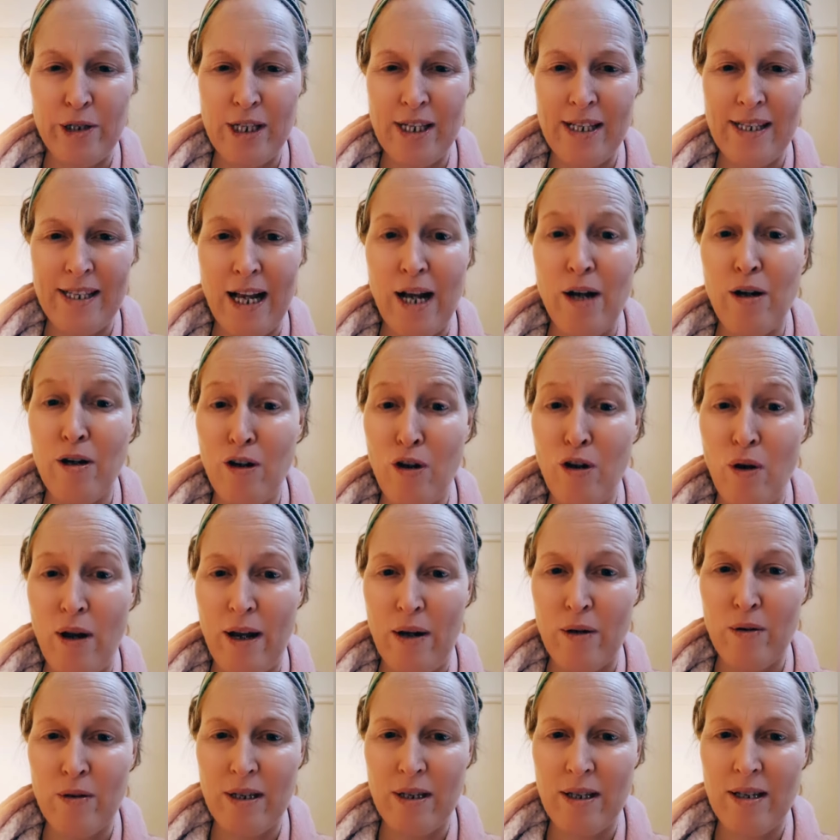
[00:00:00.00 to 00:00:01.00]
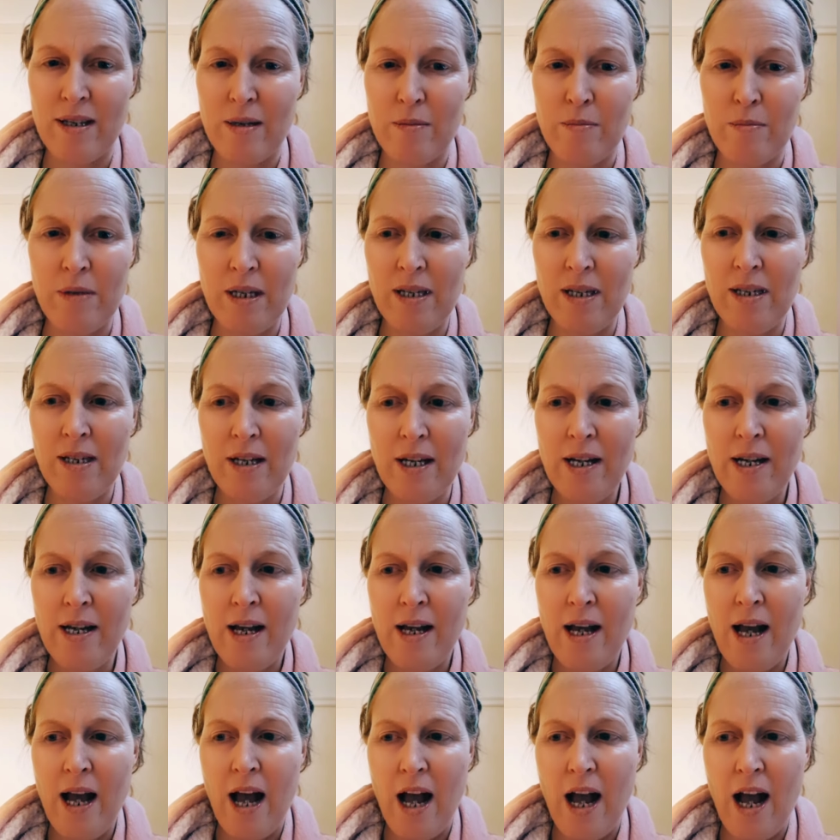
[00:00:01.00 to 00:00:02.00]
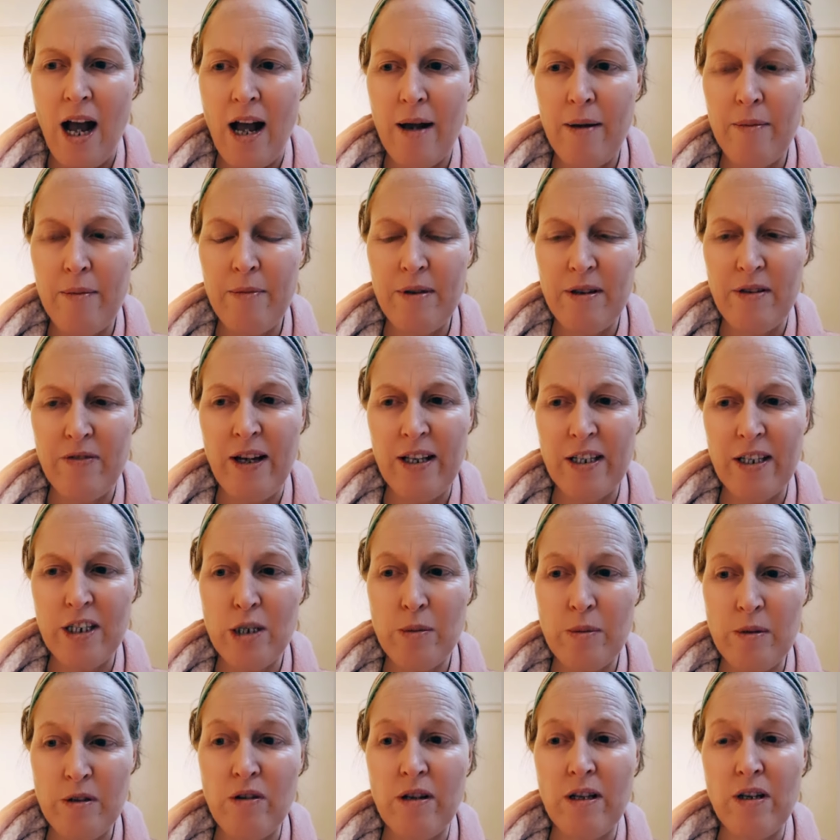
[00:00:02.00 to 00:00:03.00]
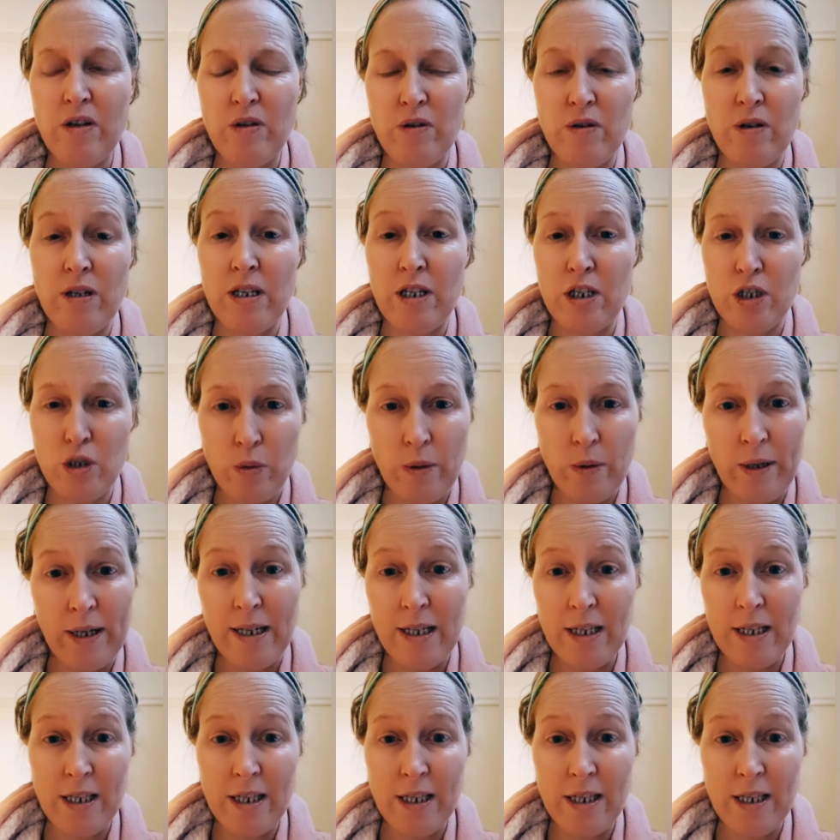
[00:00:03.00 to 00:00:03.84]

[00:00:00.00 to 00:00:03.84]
you know, she's a lot healthier than me. The fact that she's been drinking in her